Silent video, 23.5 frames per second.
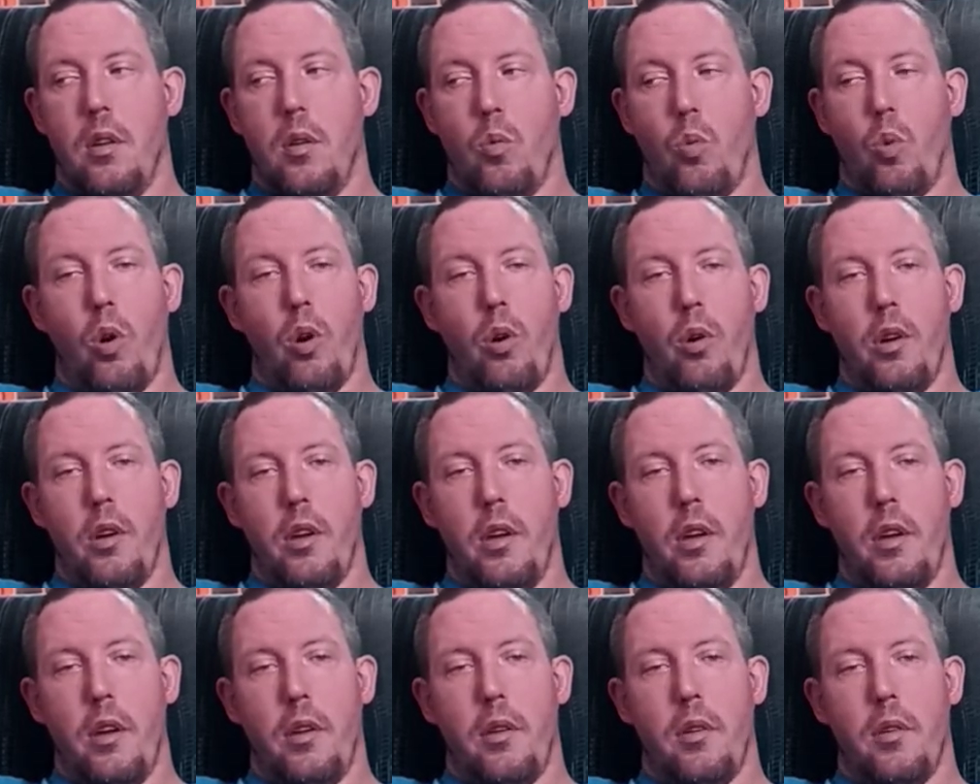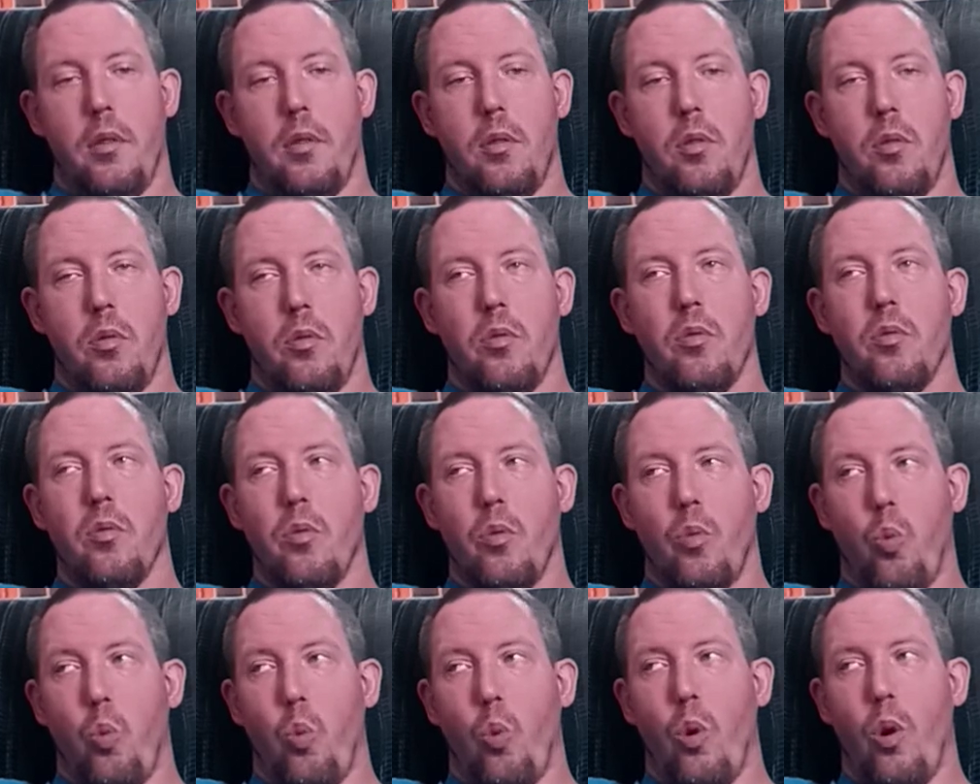really,
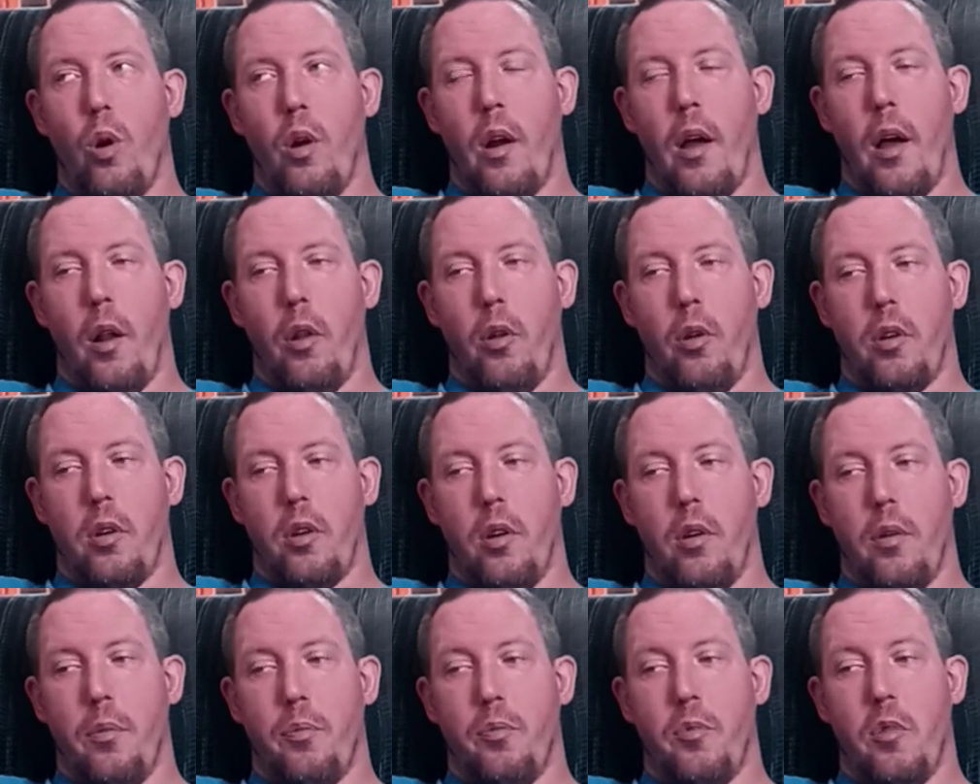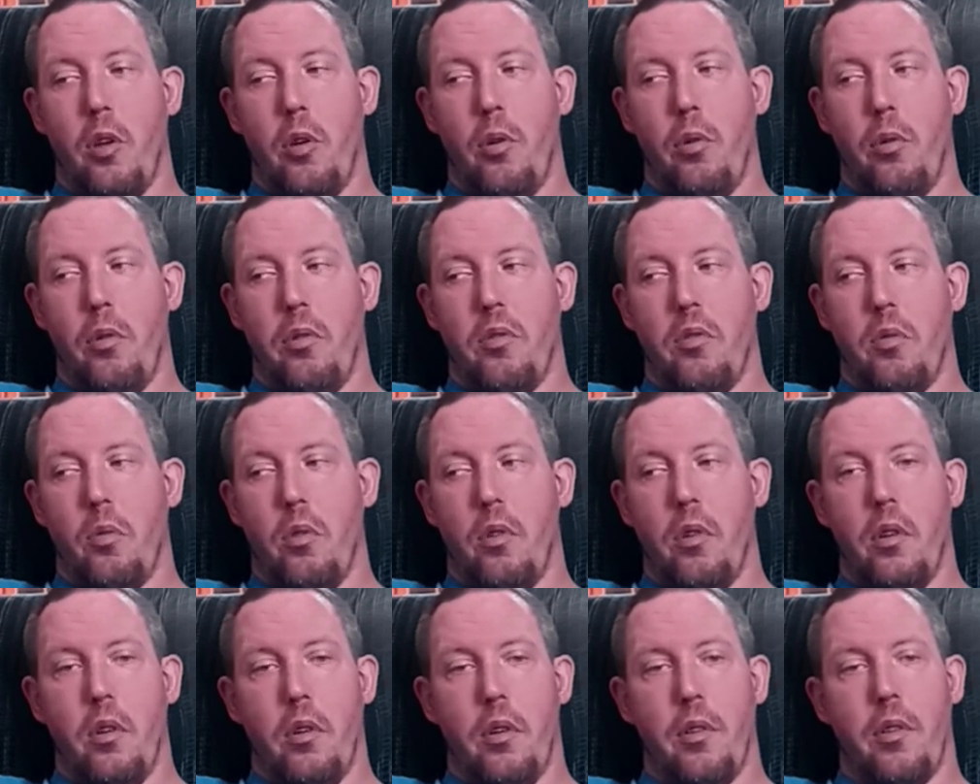one I look up to is for
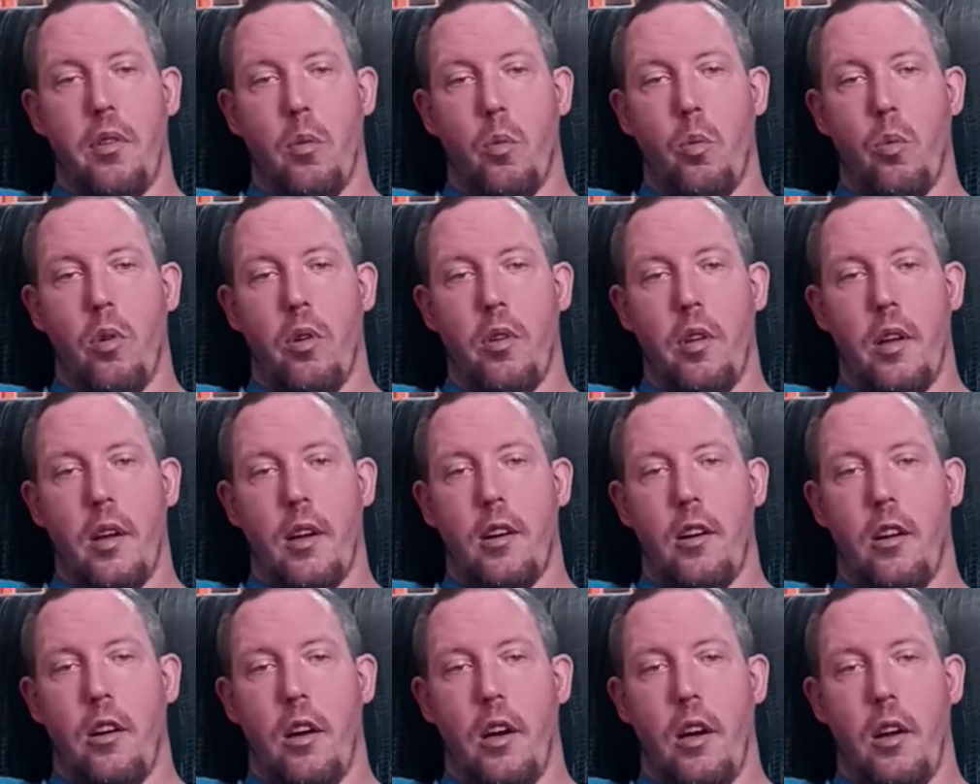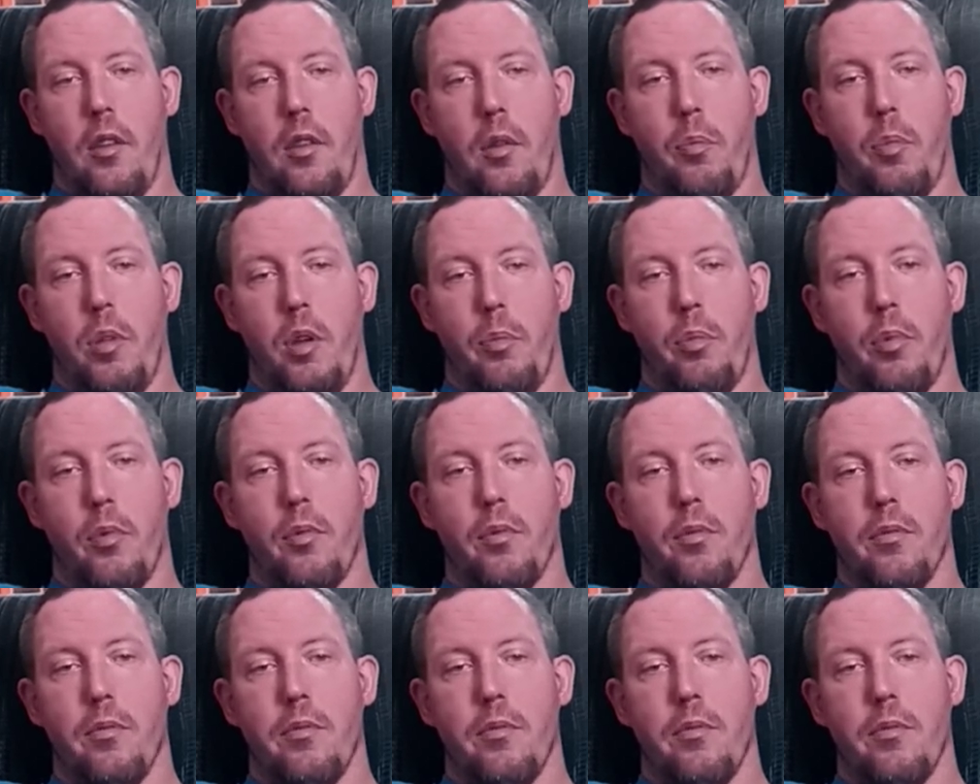the one that created the people.